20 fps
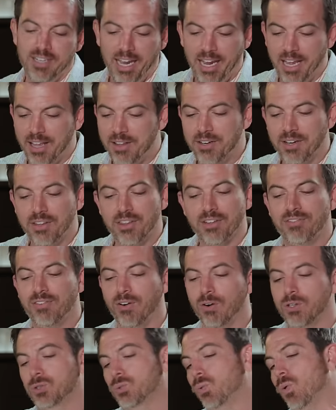and the
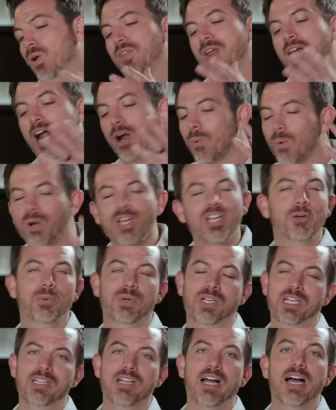first one that I really,
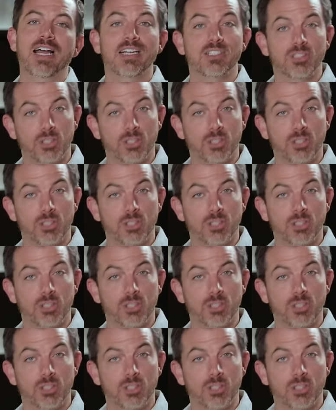really like,